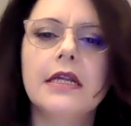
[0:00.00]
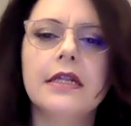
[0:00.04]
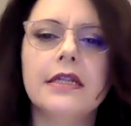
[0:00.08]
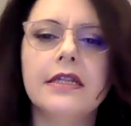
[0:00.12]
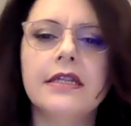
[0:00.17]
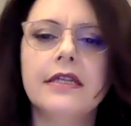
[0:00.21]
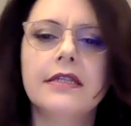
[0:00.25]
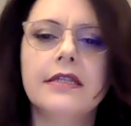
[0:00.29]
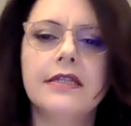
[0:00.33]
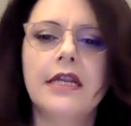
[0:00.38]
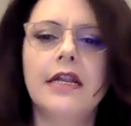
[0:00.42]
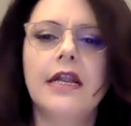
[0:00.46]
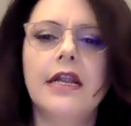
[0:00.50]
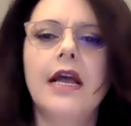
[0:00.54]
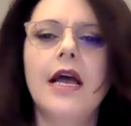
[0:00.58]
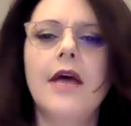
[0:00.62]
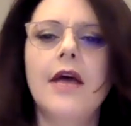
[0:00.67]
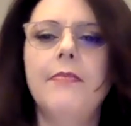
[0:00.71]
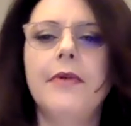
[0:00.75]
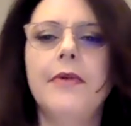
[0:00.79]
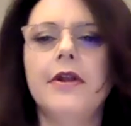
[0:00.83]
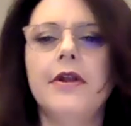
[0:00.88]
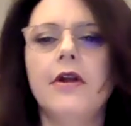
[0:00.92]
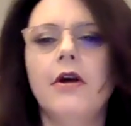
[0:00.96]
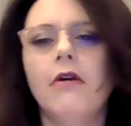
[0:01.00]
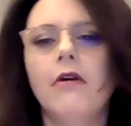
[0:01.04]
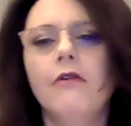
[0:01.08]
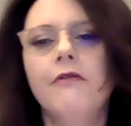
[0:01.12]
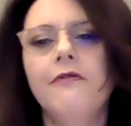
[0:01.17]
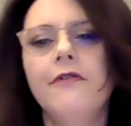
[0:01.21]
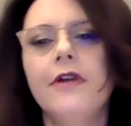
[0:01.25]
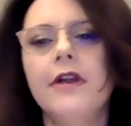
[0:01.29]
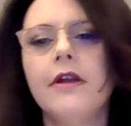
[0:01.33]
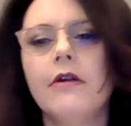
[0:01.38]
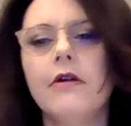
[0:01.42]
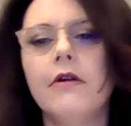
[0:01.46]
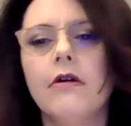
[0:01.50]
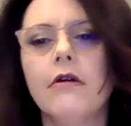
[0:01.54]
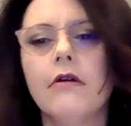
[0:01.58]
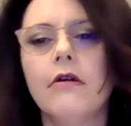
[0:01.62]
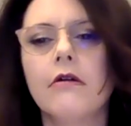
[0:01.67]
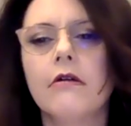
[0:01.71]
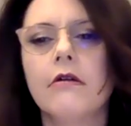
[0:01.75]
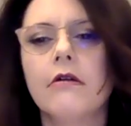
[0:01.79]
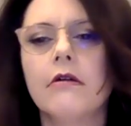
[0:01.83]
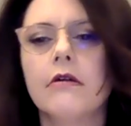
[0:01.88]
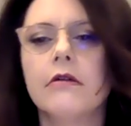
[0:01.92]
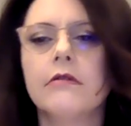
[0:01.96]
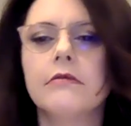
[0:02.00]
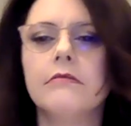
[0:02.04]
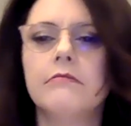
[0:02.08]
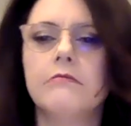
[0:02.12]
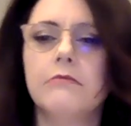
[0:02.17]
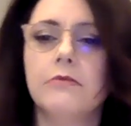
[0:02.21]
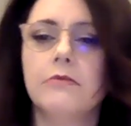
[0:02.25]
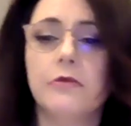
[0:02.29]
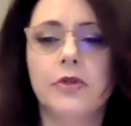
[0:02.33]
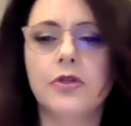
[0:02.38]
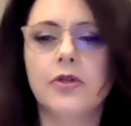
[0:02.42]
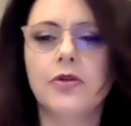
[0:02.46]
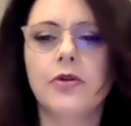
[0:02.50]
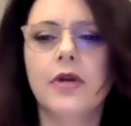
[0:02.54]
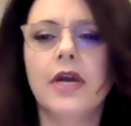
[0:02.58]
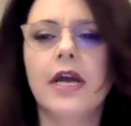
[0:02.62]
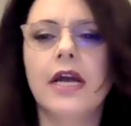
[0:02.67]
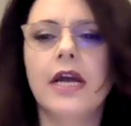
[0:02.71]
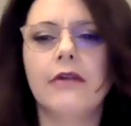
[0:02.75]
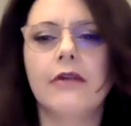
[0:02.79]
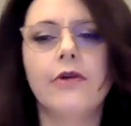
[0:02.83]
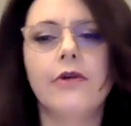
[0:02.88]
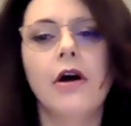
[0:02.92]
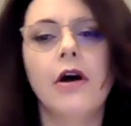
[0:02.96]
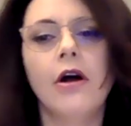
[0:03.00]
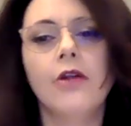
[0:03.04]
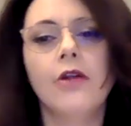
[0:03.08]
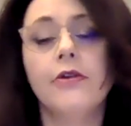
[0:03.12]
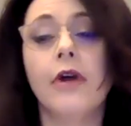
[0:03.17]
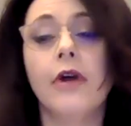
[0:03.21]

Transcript: Does that happen often or do you how do